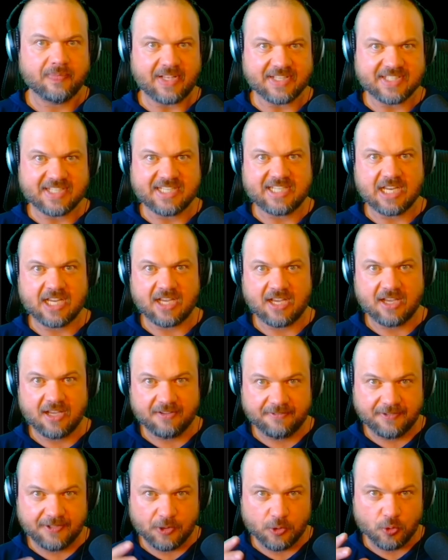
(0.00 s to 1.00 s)
That's going to take
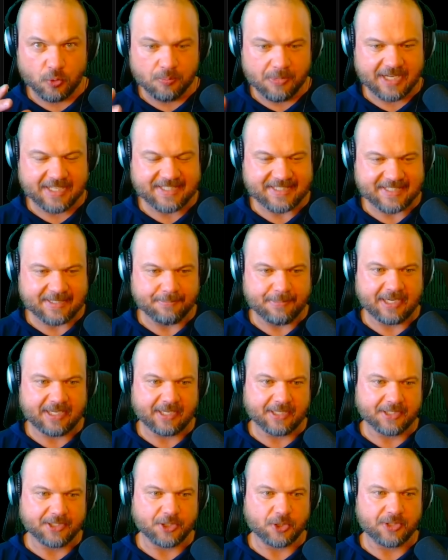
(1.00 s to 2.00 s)
a few minutes
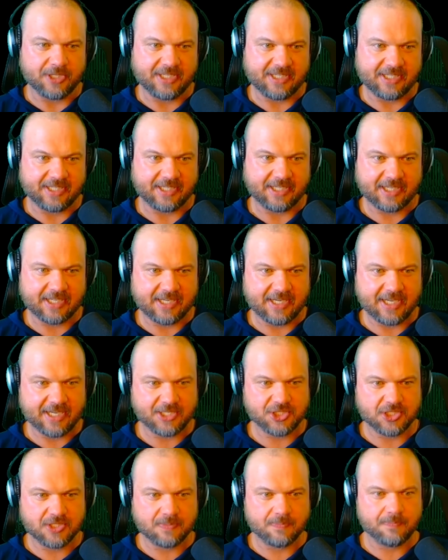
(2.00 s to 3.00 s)
depending on your internet
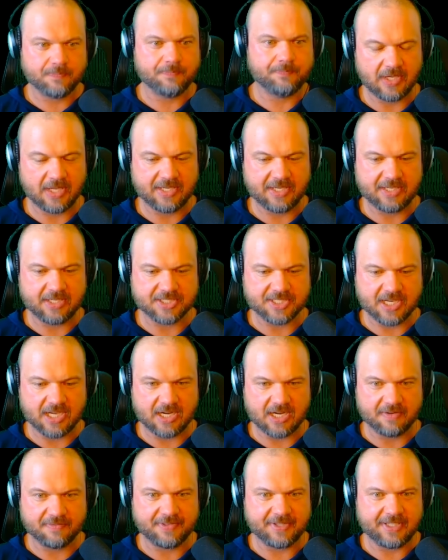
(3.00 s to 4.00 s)
connection. And here's
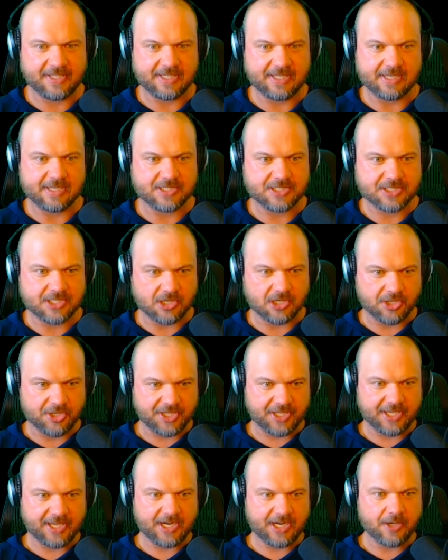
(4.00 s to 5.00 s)
kind of the uh,
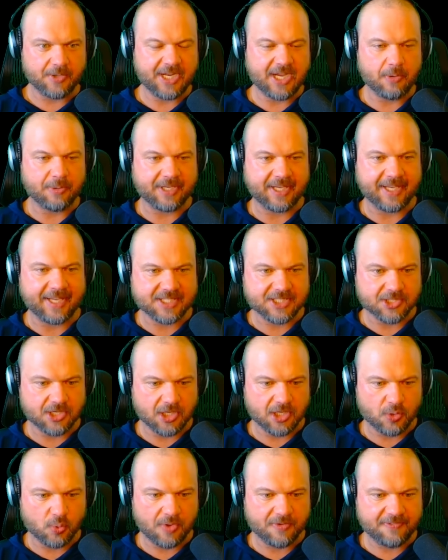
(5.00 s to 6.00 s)
starting area. We can get
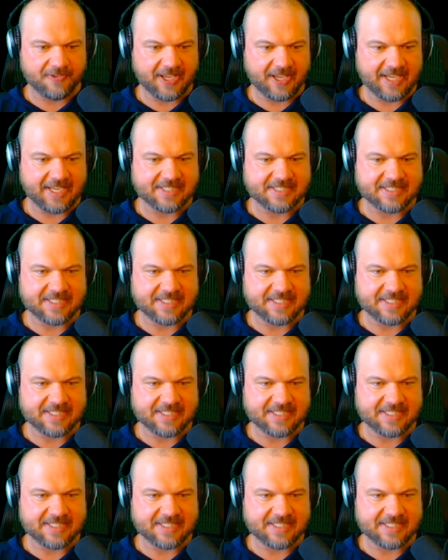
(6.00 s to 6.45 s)
started with a